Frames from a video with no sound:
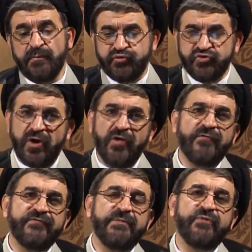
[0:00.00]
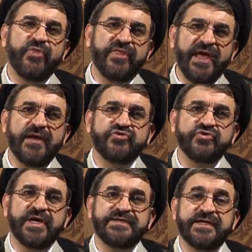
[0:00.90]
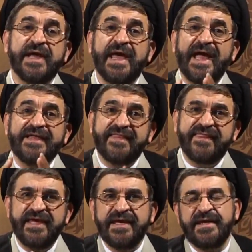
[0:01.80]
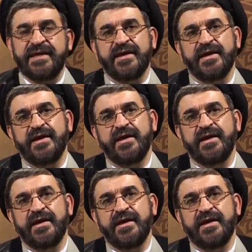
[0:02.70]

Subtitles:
Put all of them together and think.